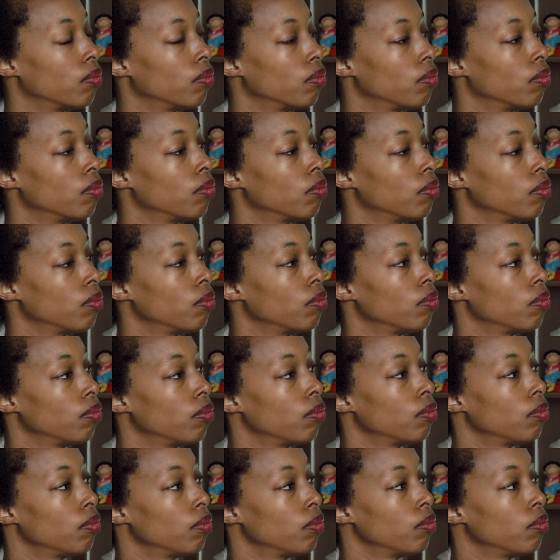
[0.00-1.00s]

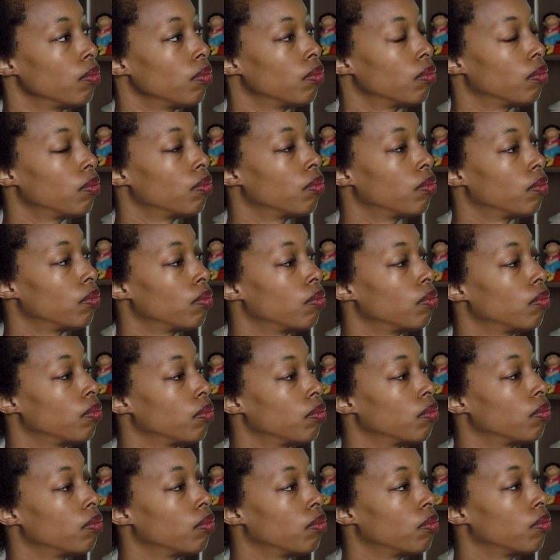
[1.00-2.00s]

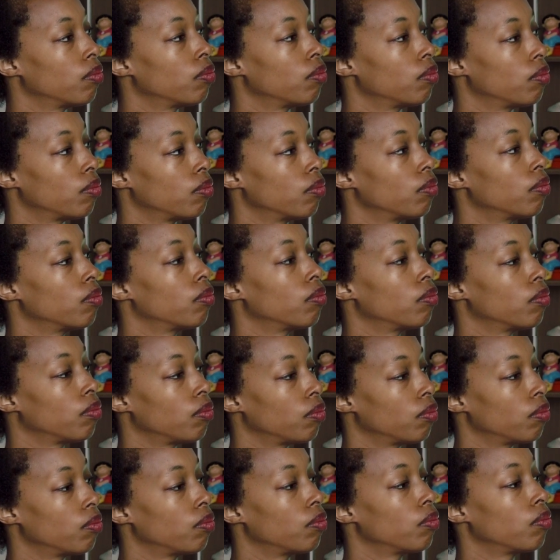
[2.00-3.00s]

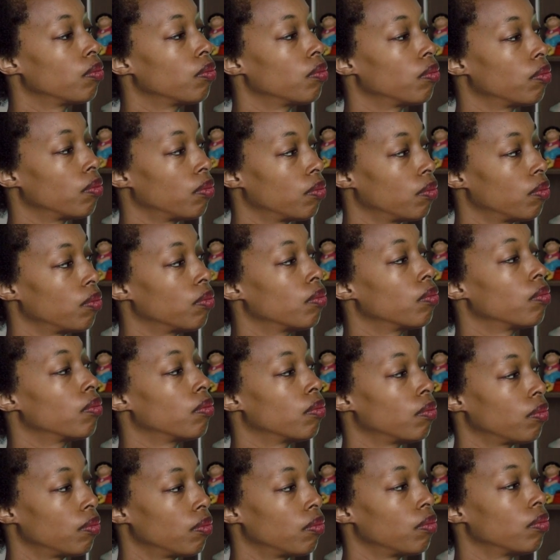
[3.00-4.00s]

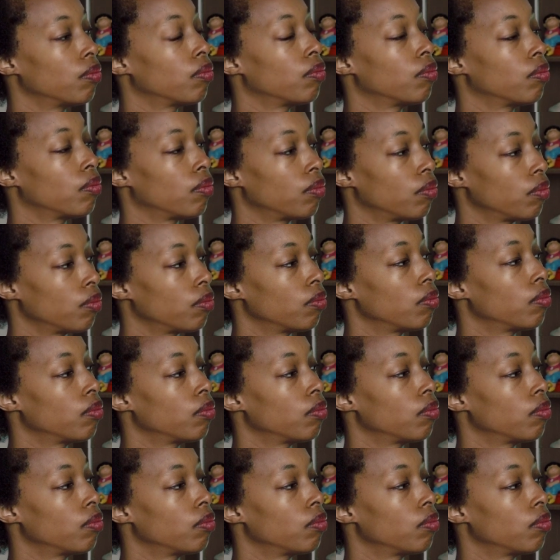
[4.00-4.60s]
No words are spoken by the person on screen.